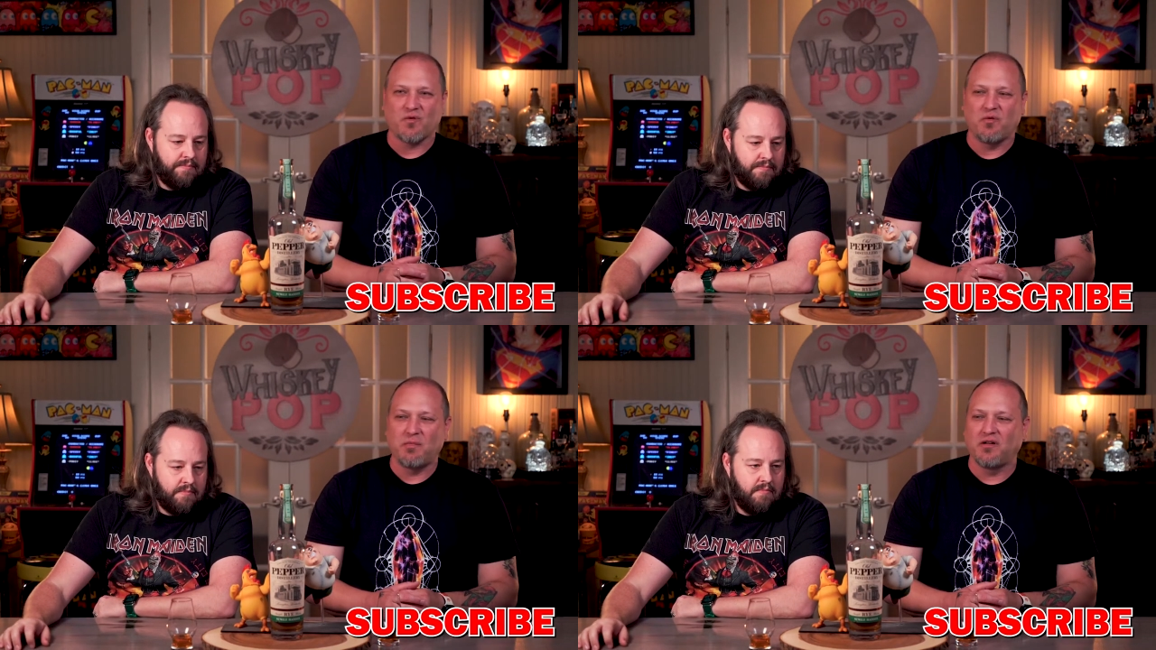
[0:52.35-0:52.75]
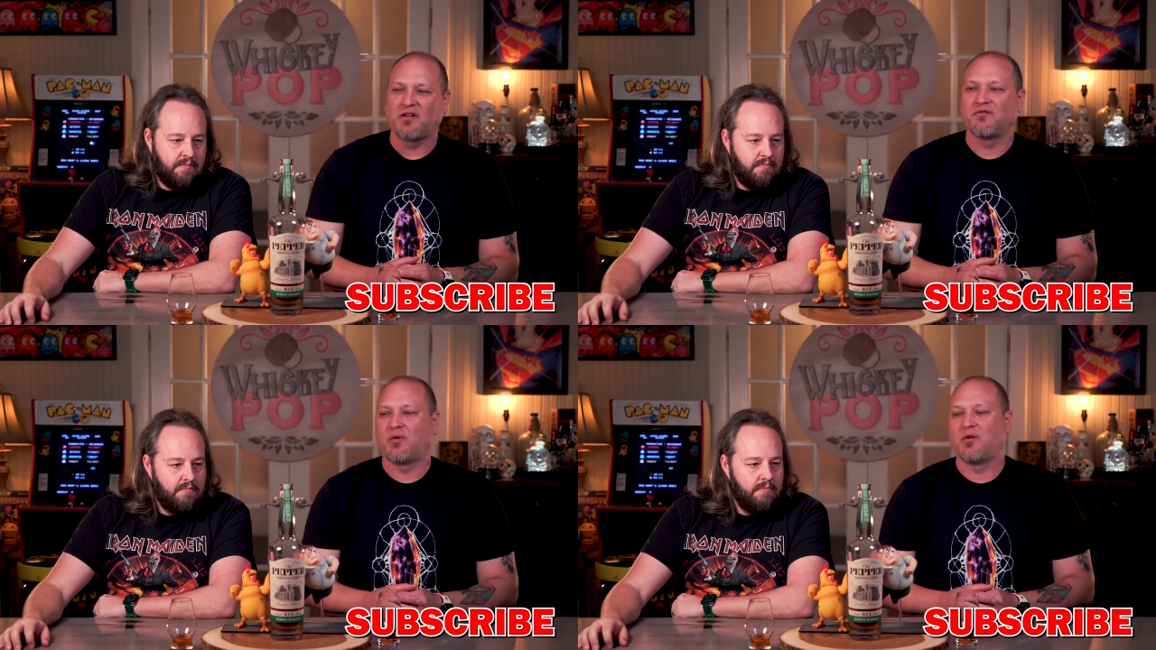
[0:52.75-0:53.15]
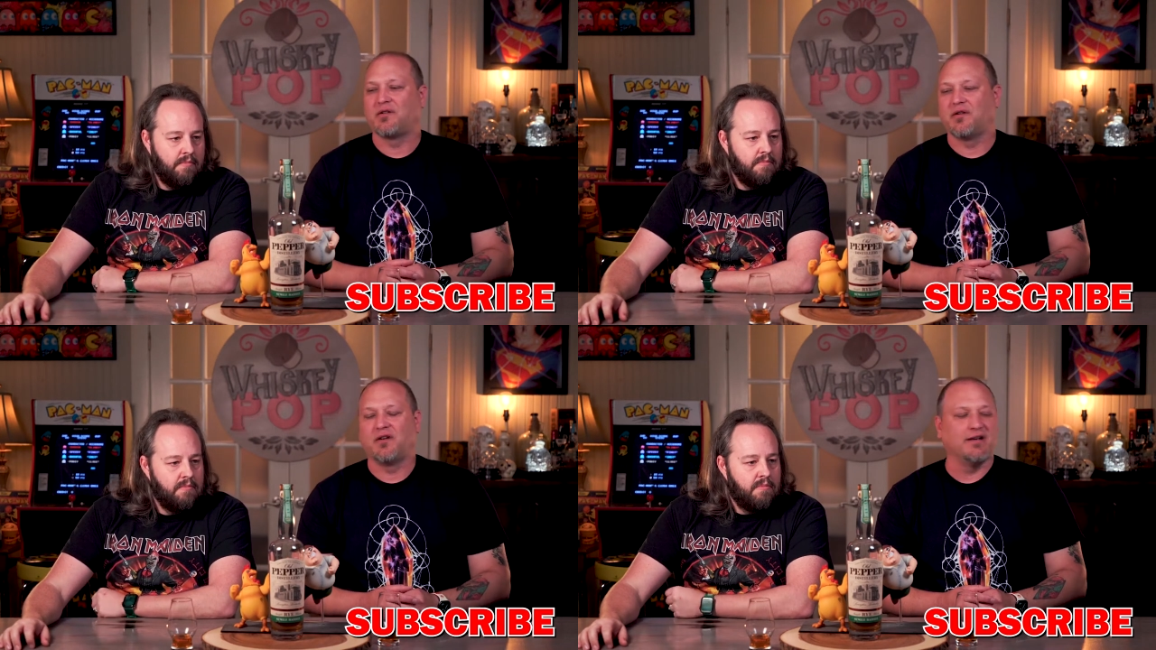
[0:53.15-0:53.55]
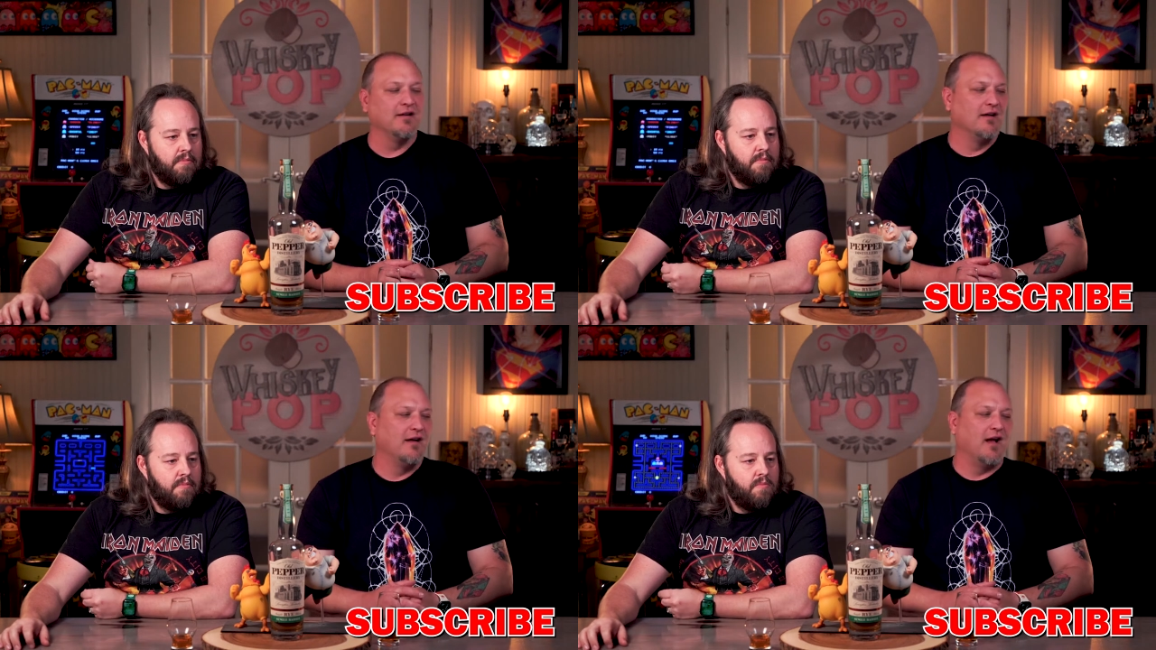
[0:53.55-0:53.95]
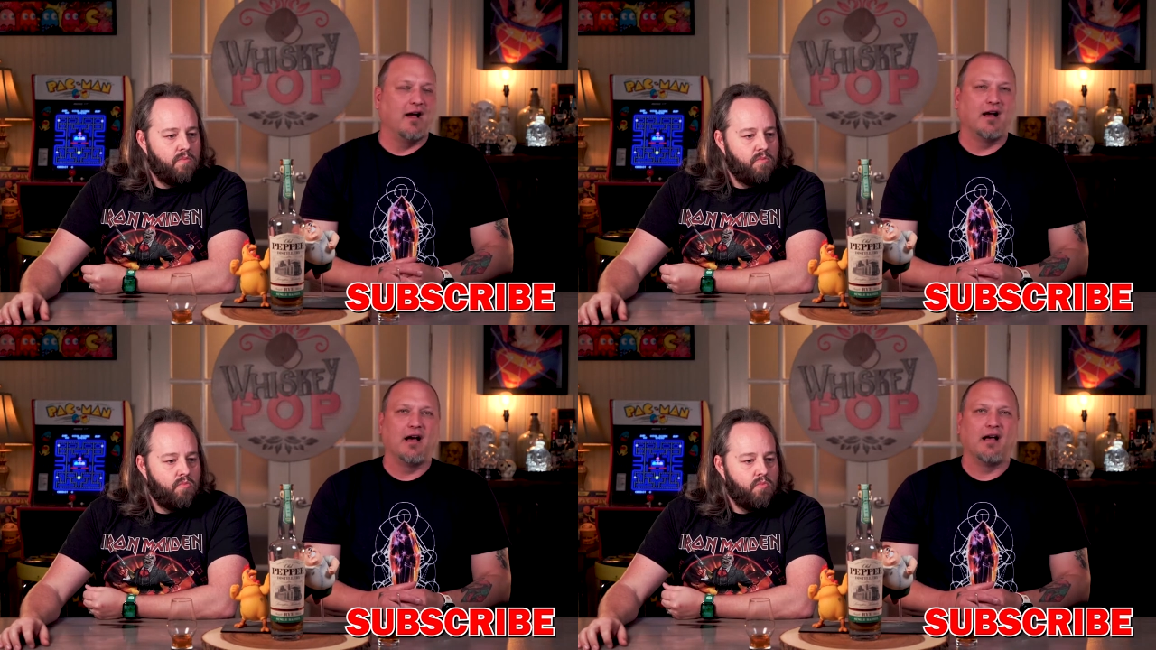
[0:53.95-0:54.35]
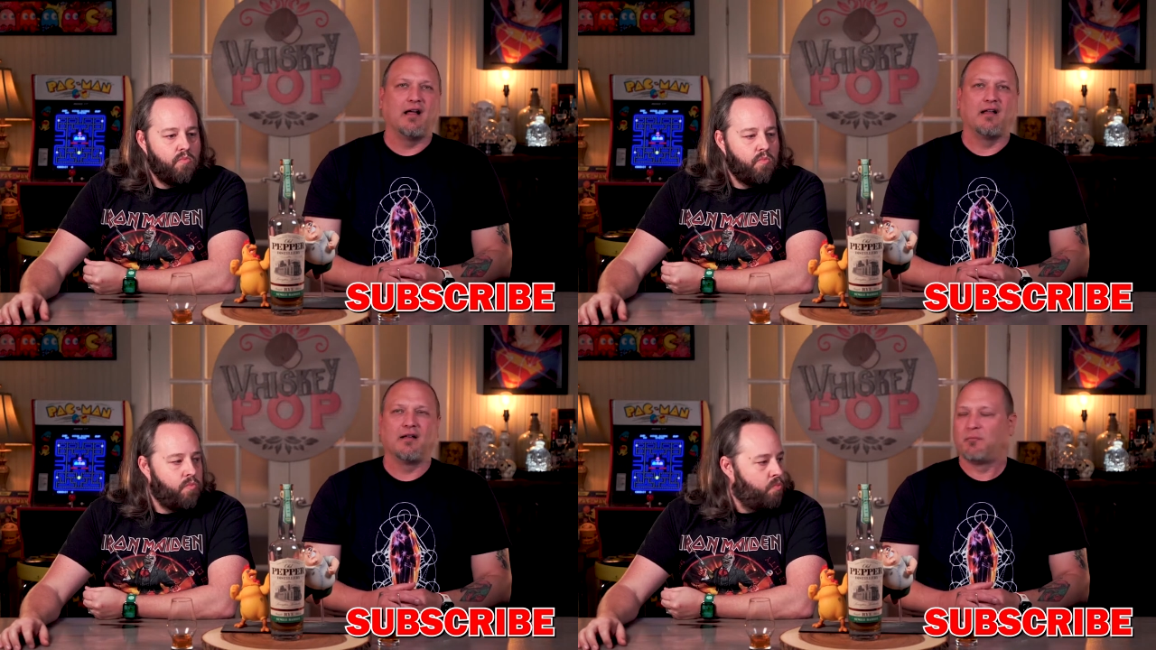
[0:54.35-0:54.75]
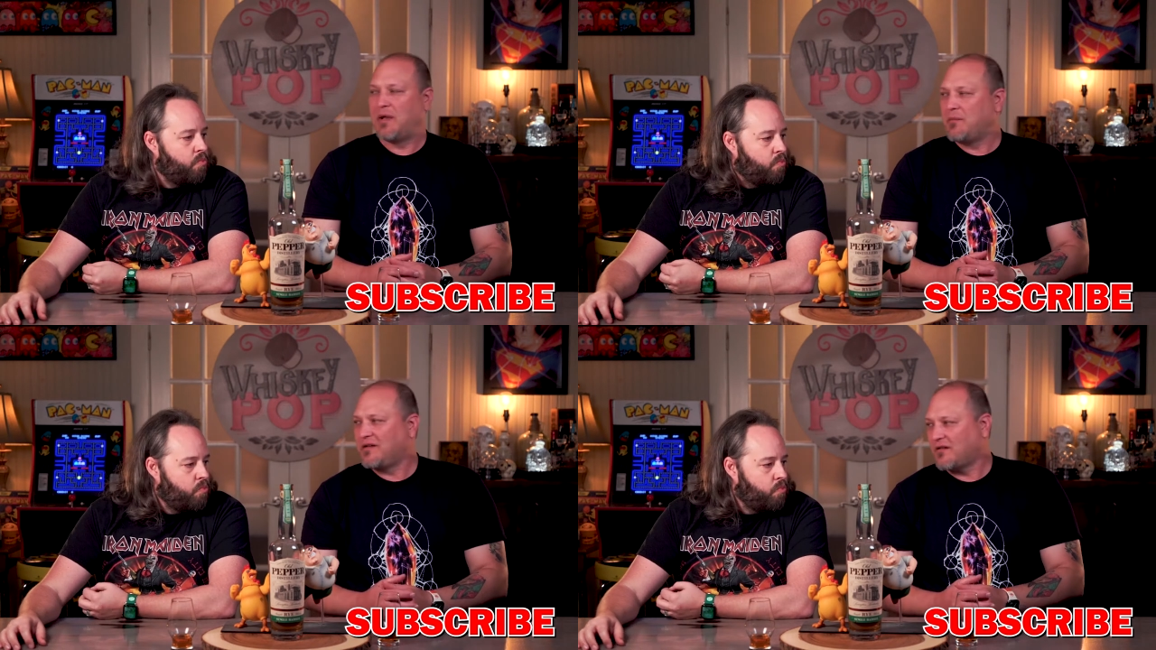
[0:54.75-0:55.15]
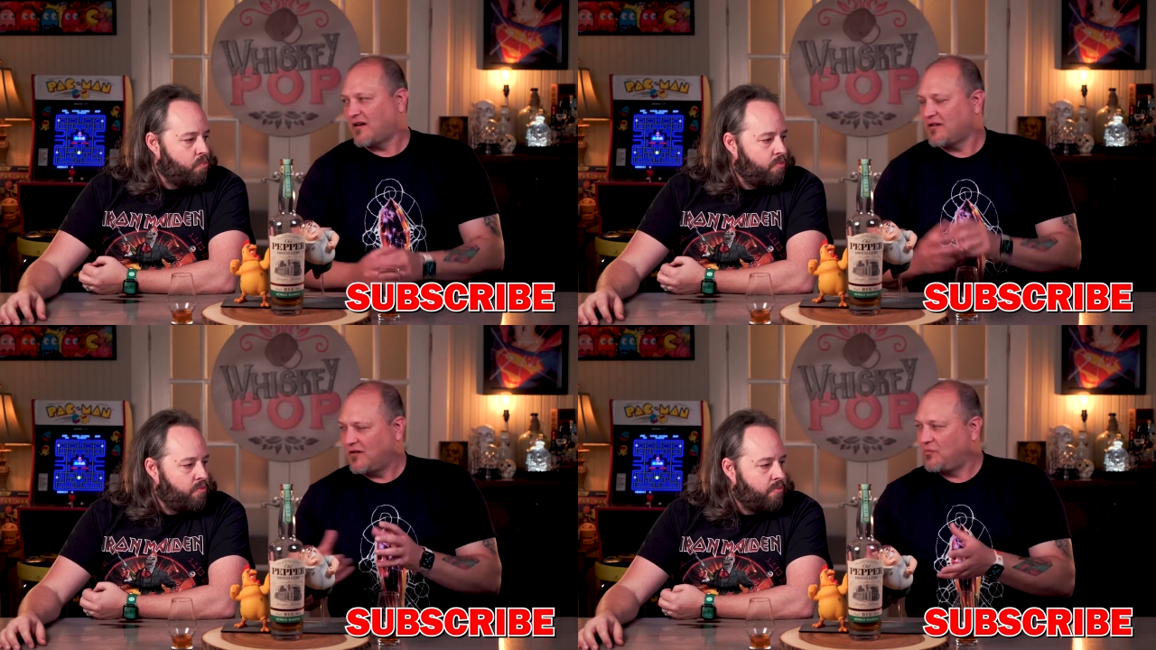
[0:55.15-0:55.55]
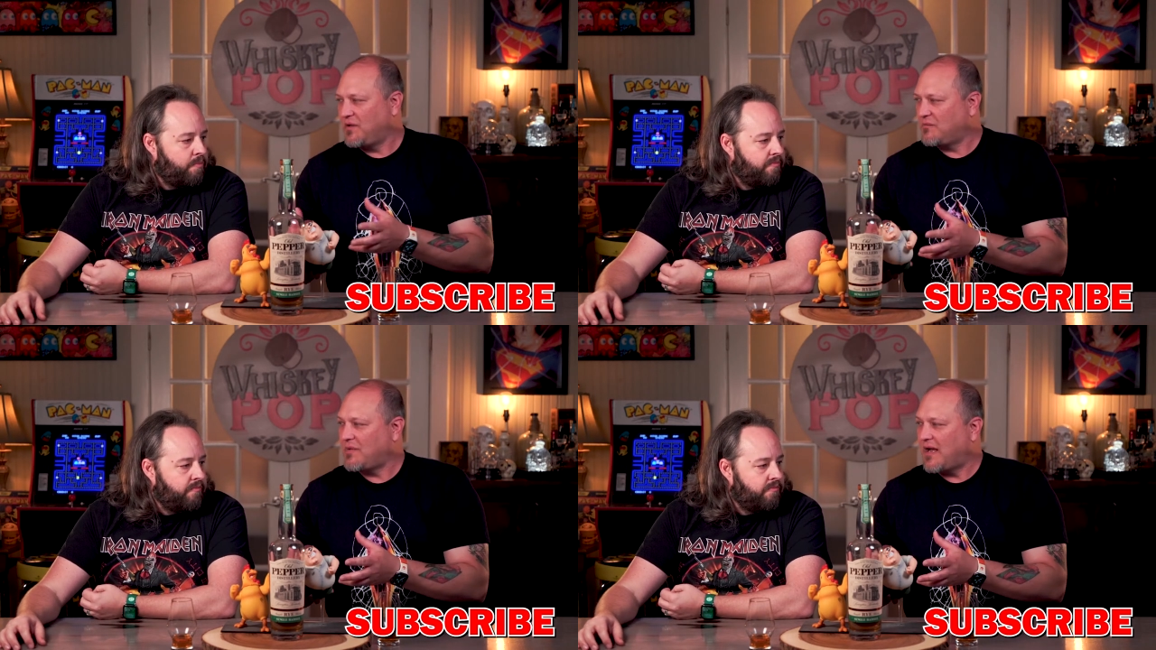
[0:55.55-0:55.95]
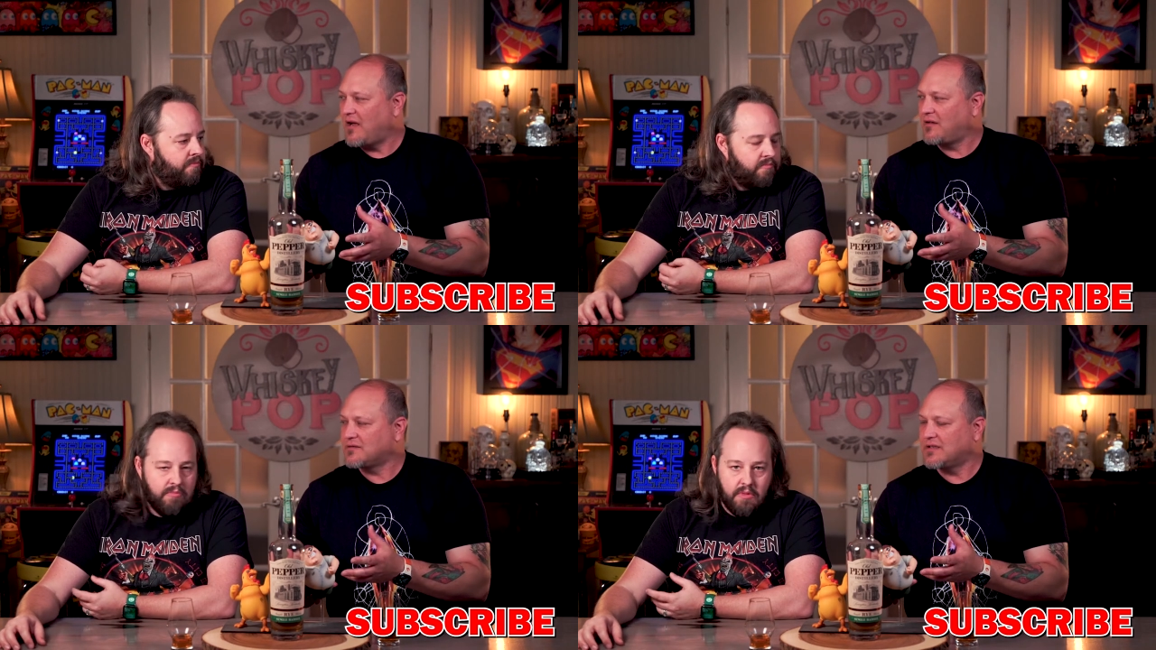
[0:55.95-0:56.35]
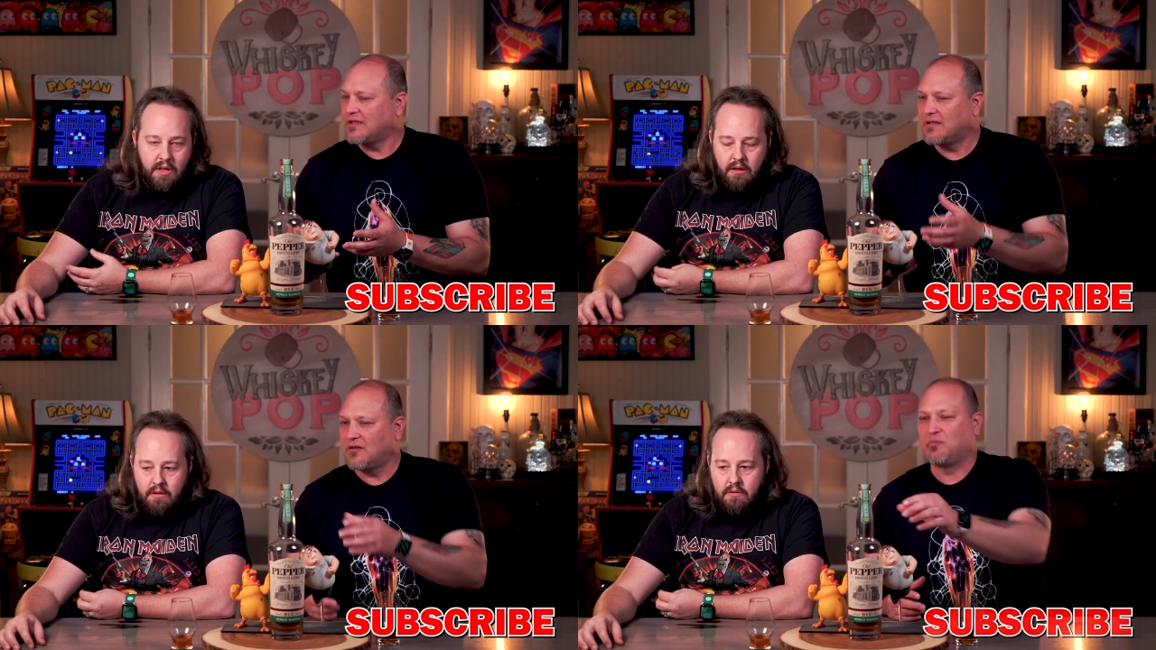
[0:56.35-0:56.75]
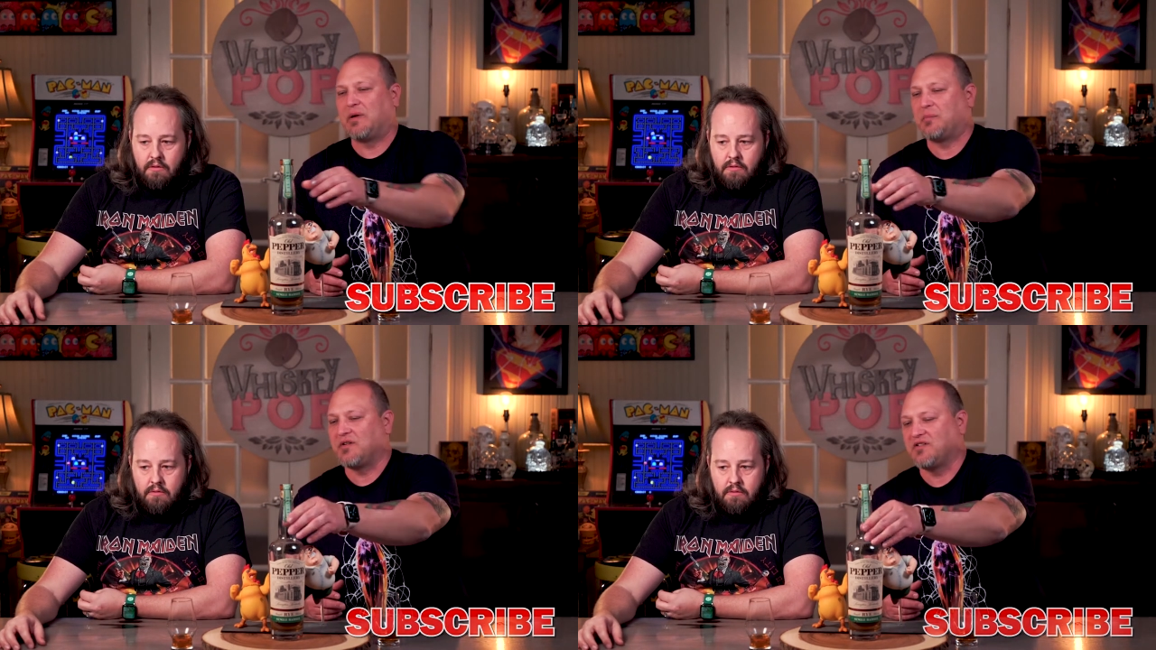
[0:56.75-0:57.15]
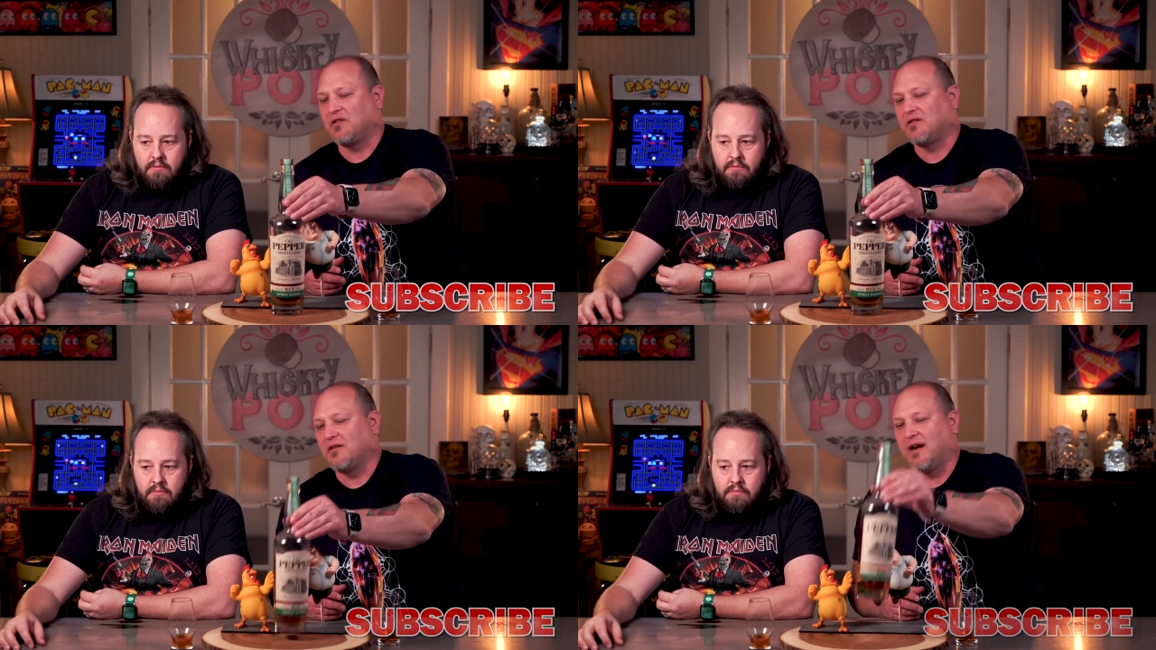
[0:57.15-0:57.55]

Speaker 1: We've been looking forward to it uh, maybe talk a little bit about uh, Old Pepper Distillery,